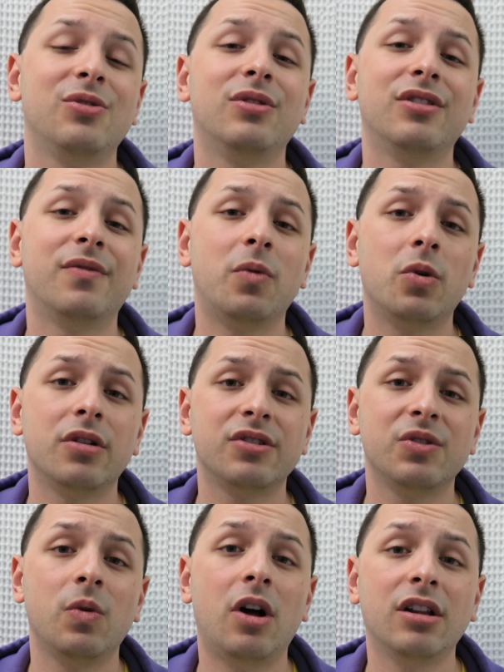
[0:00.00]
do look
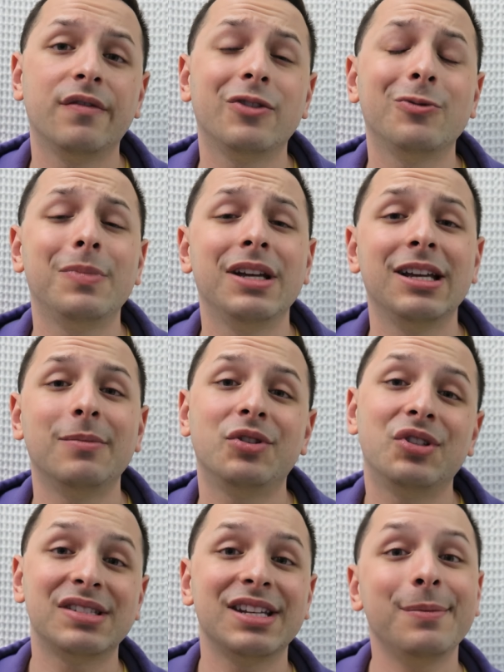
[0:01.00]
forward to all of you being able
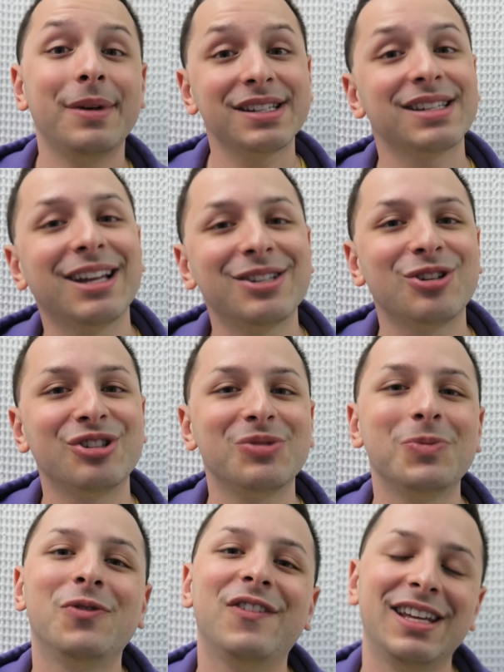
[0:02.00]
to see my
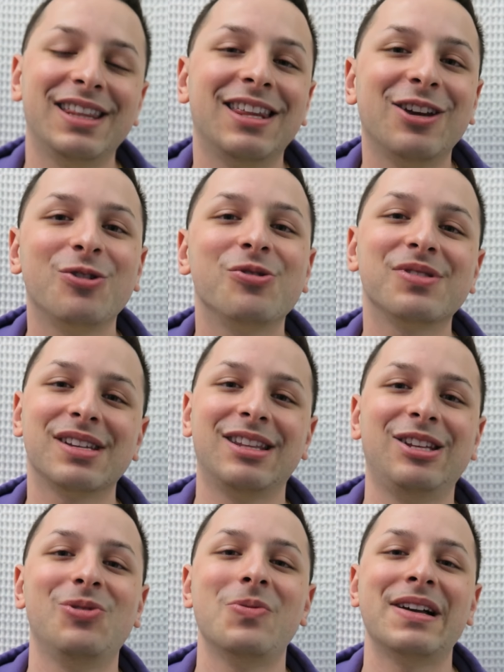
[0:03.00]
Scientology movie in theaters in
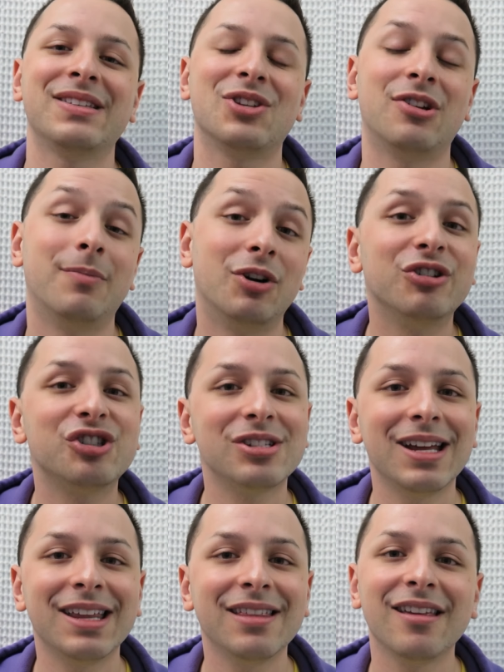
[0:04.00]
the US on
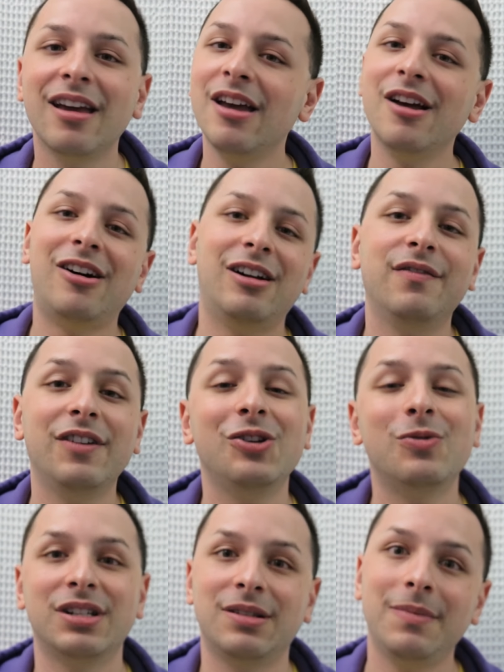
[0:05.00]
March 10th, on
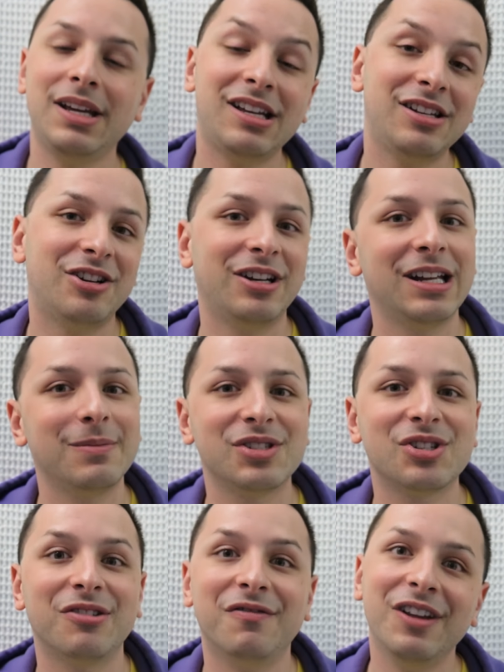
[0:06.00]
video on demand, on
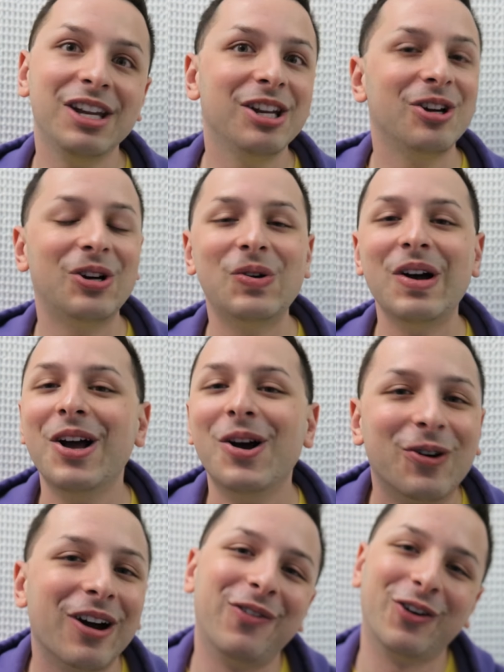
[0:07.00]
Amazon Video,
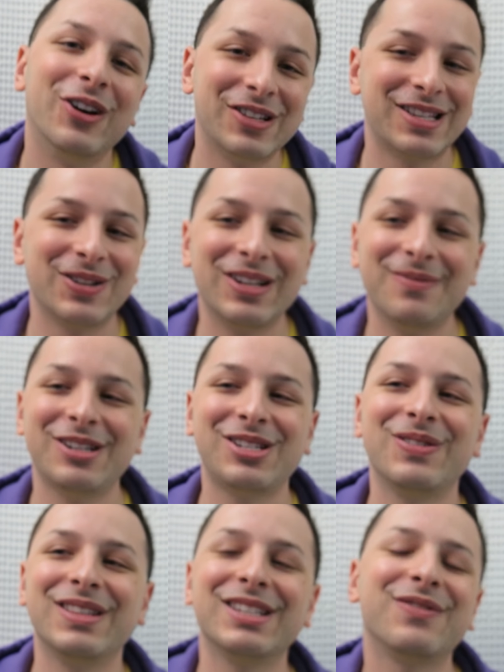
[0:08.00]
wherever else they're going to be
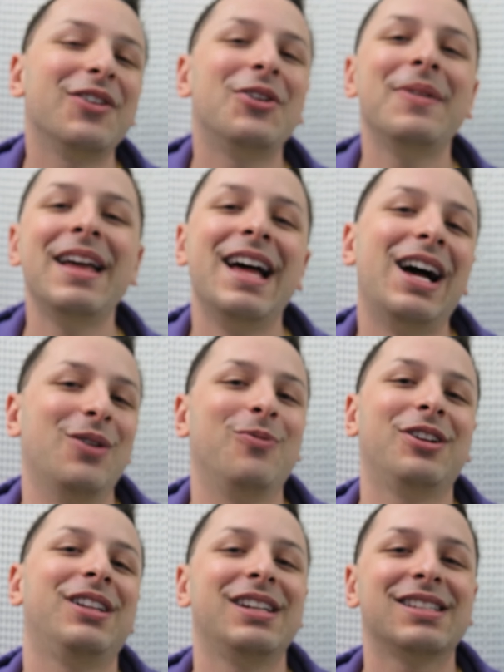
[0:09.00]
showing this film.
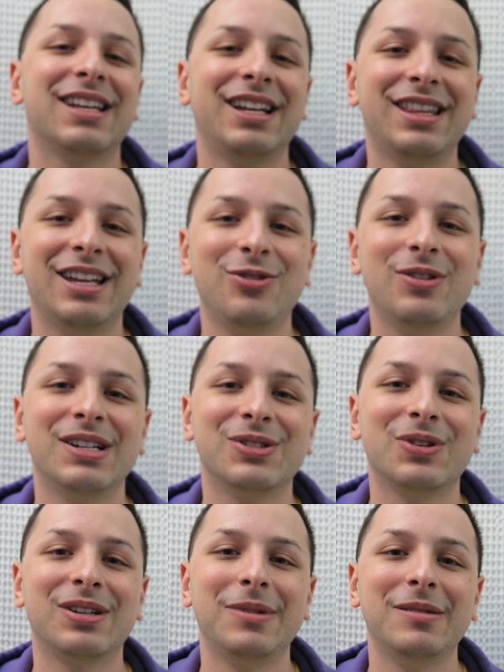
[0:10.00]
I'm really excited that you
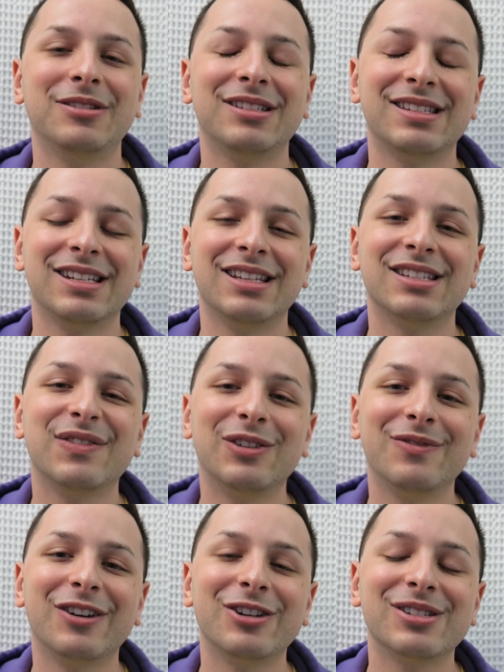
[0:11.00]
guys are going to be able to see this
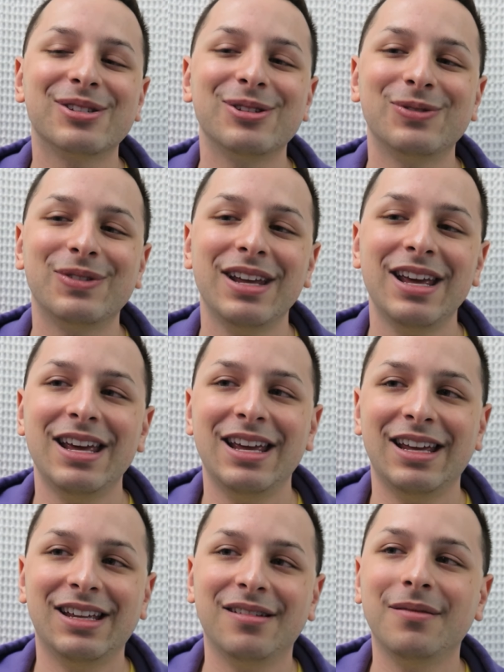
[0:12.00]
film very soon.
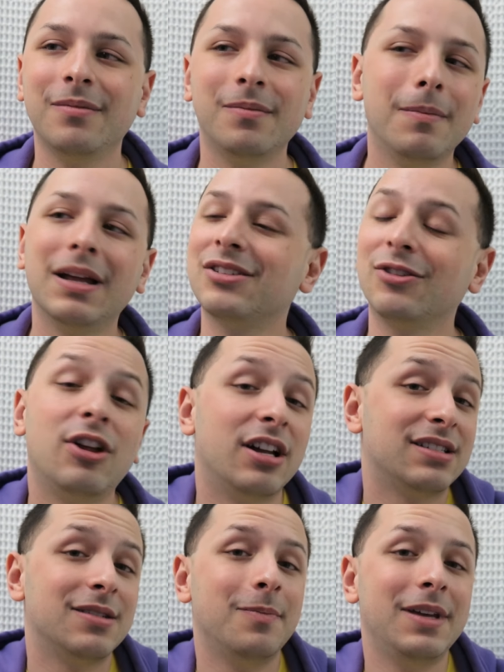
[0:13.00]
It meant a
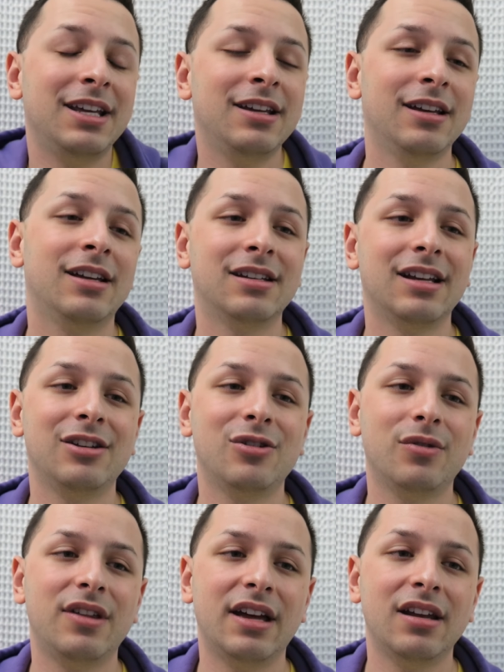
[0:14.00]
lot to me, and I
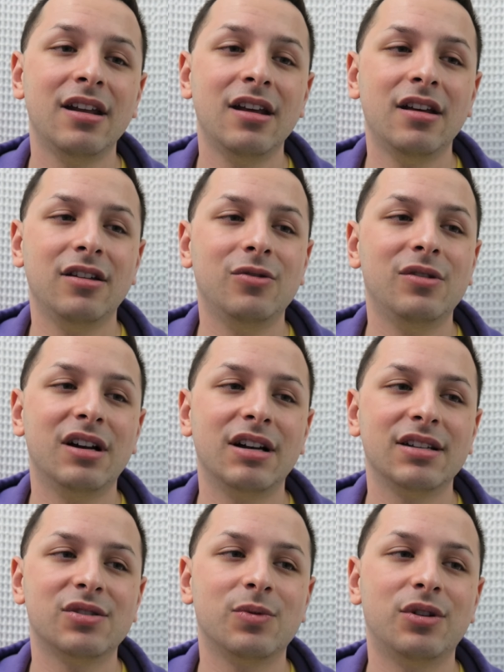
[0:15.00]
know that you
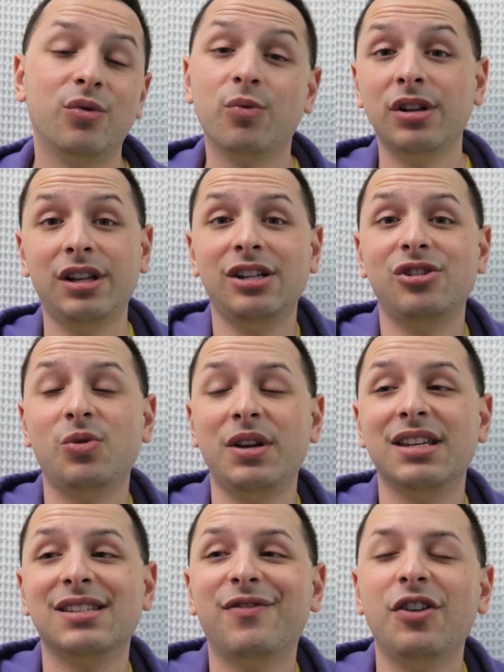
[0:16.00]
guys will really
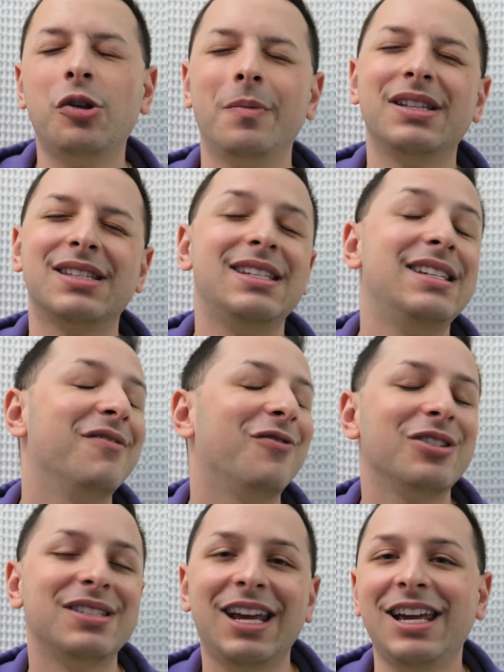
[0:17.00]
enjoy this film. It's a
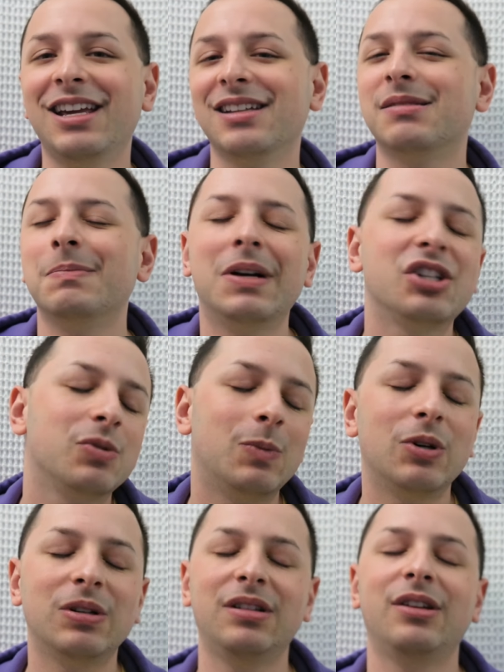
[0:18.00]
different take, it's much
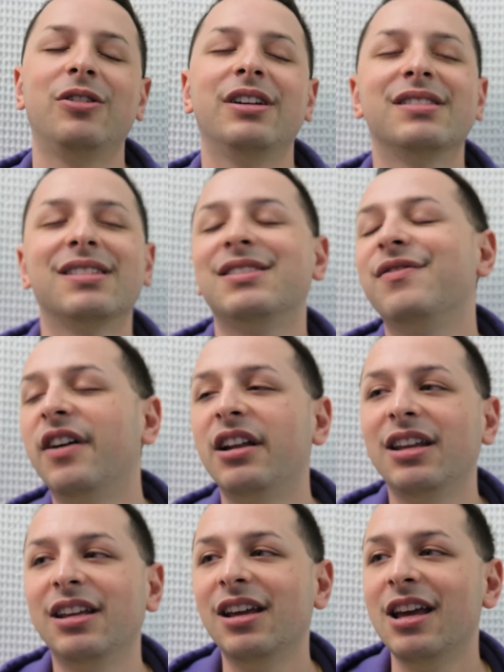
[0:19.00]
more hilarious, it's
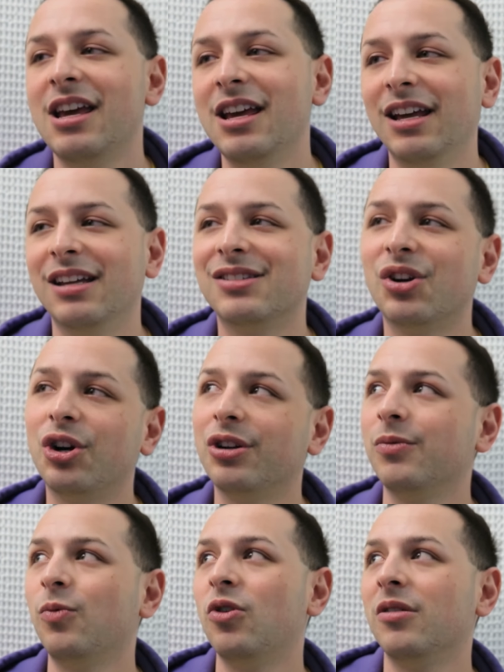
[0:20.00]
funny, it's
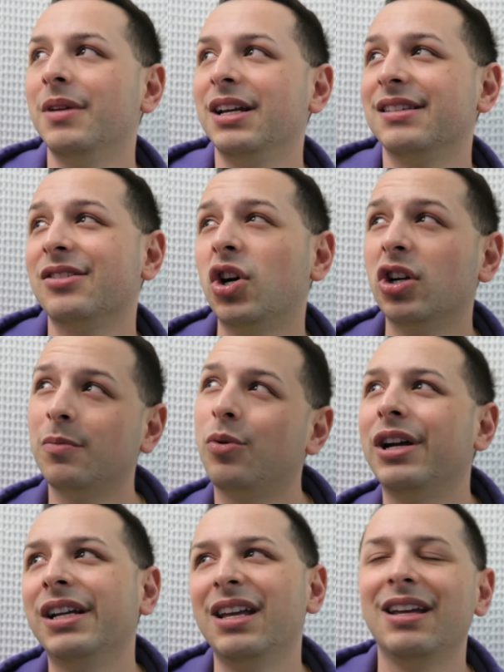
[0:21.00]
heartwarming, it's
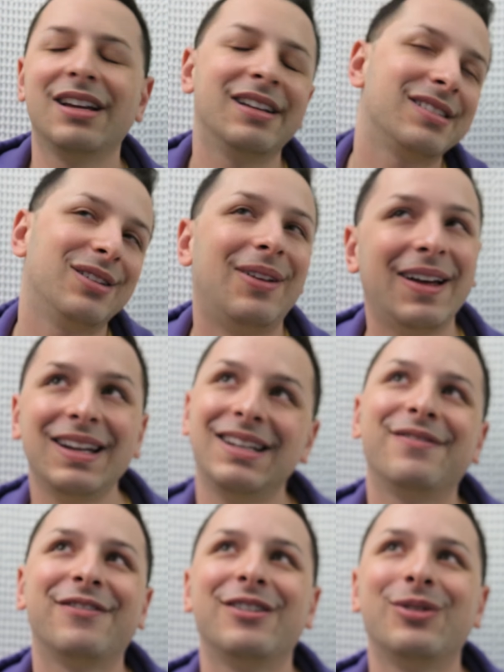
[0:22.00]
heartbreaking, it's a lot
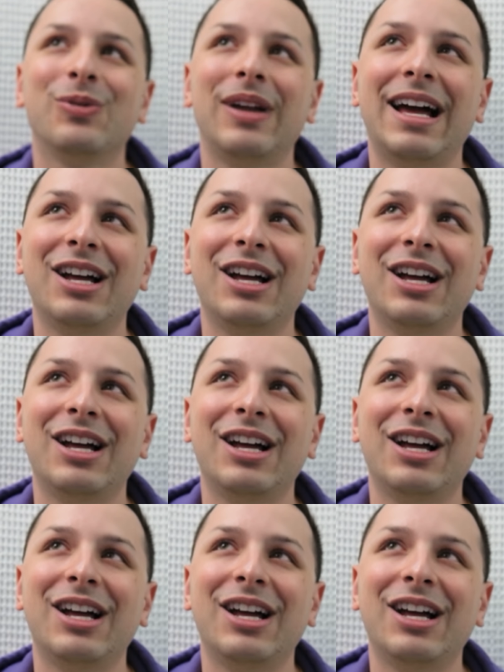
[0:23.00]
of different